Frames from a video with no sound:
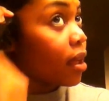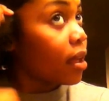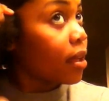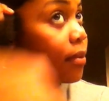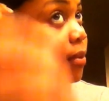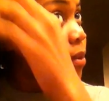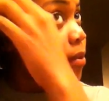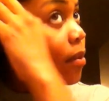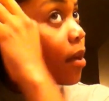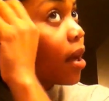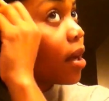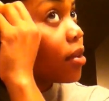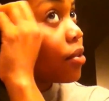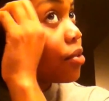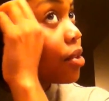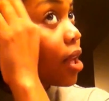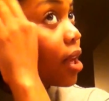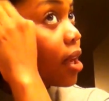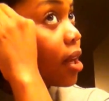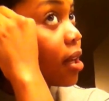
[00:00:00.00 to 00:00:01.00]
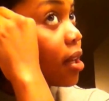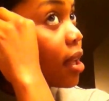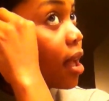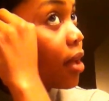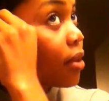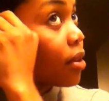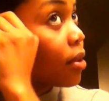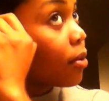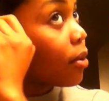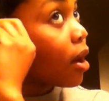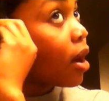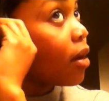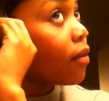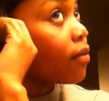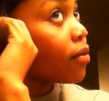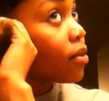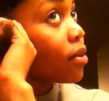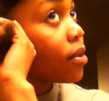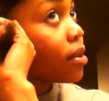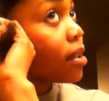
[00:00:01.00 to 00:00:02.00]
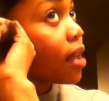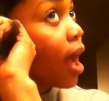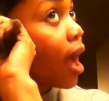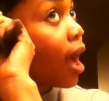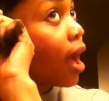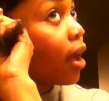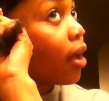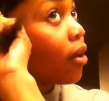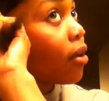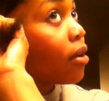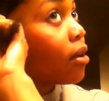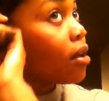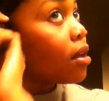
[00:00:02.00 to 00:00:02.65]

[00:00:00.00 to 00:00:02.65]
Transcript: Keep in mind you're taking it out tomorrow for a style.